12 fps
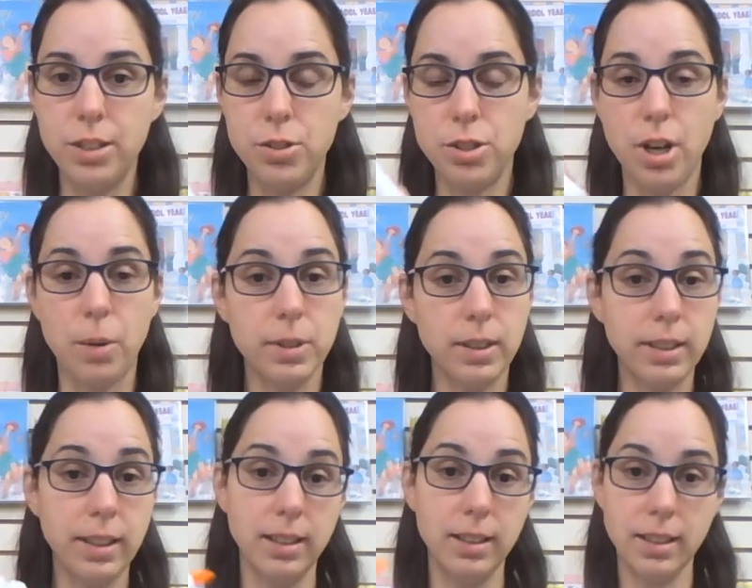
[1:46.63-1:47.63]
You start with a
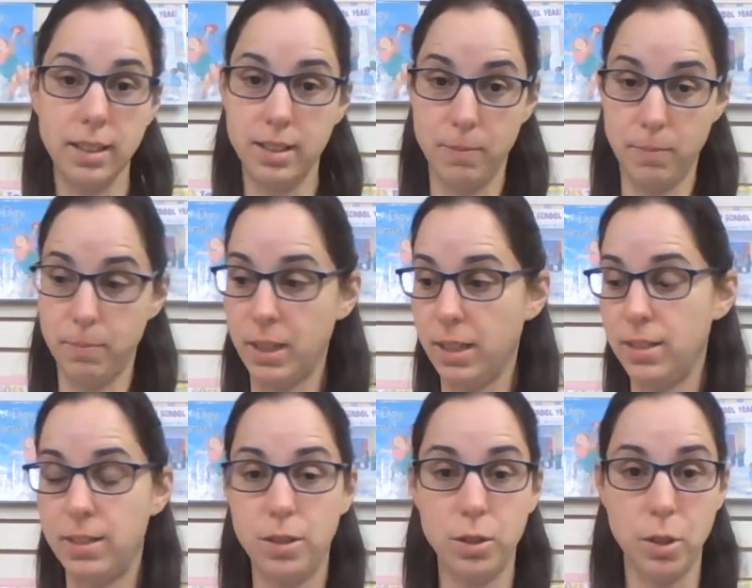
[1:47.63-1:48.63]
little
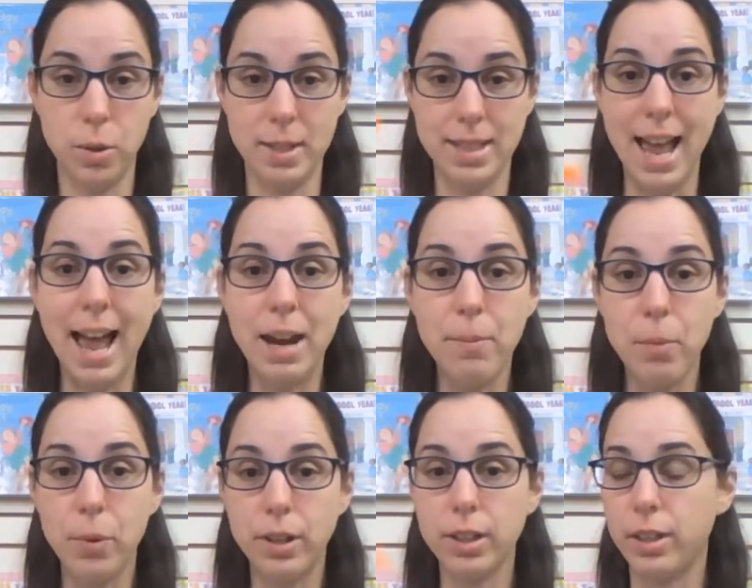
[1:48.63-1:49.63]
because you can always add
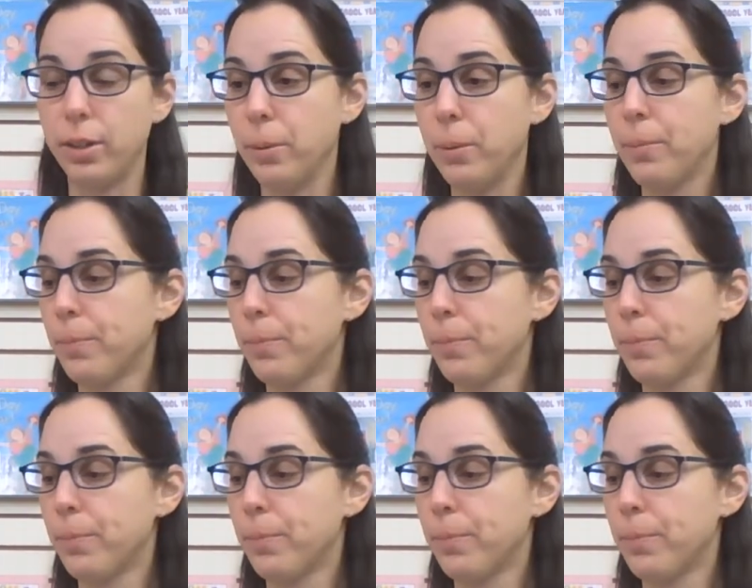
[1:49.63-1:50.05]
more glue.